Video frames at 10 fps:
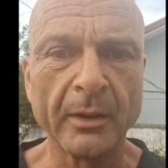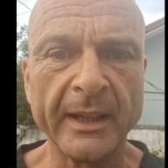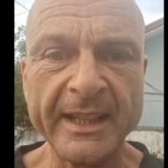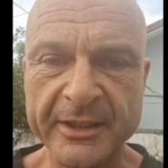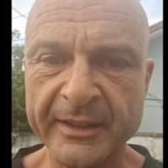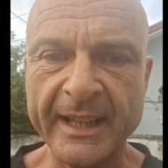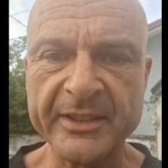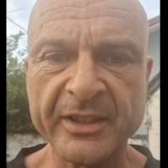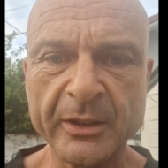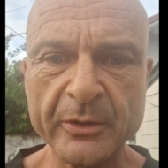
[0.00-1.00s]
internet
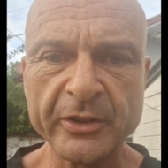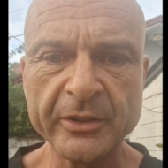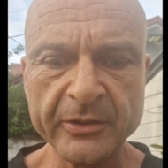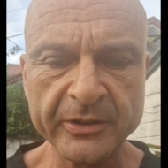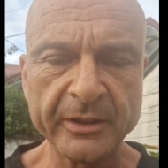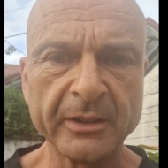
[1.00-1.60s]
solutions,